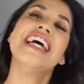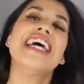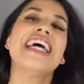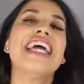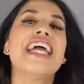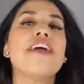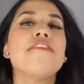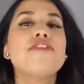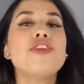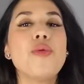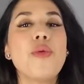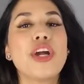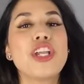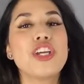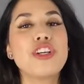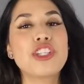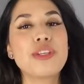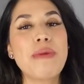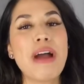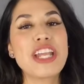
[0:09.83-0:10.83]
If you are
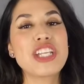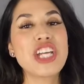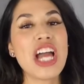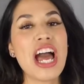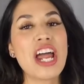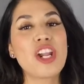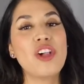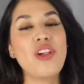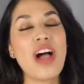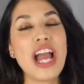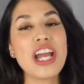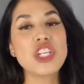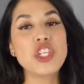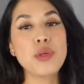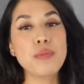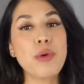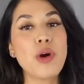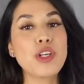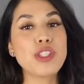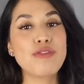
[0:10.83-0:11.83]
new to my channel, I do
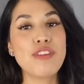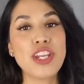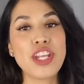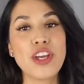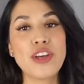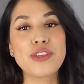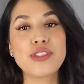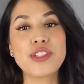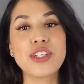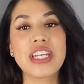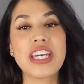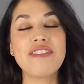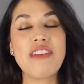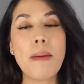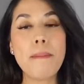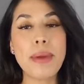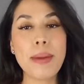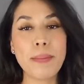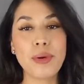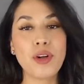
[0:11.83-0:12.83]
post videos to give
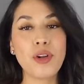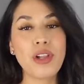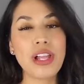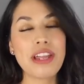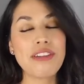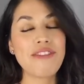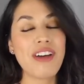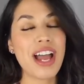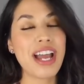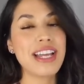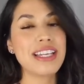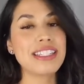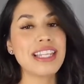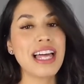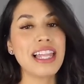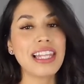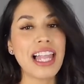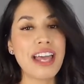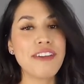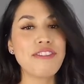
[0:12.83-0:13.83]
biblical advice,
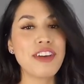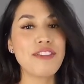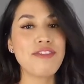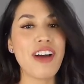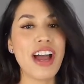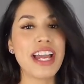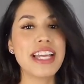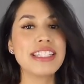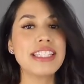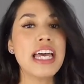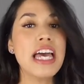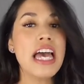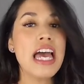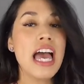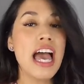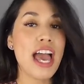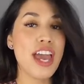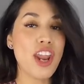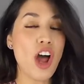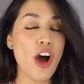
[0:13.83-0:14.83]
life advice,
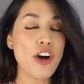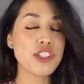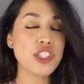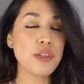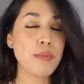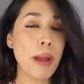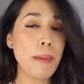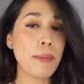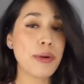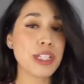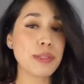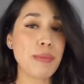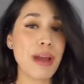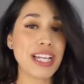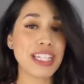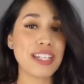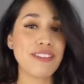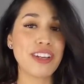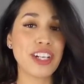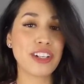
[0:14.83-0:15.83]
and also my
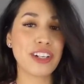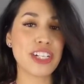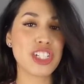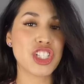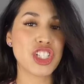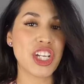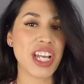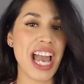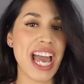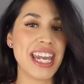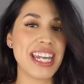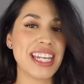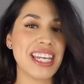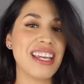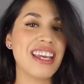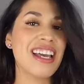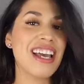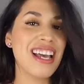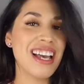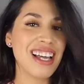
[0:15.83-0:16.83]
perspective in
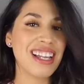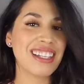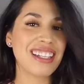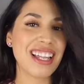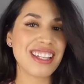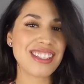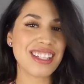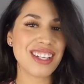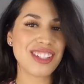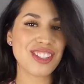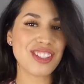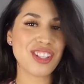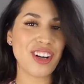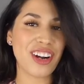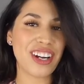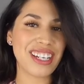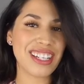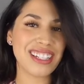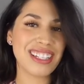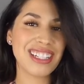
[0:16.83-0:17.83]
Christianity. Let's get
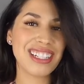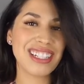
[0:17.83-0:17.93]
started.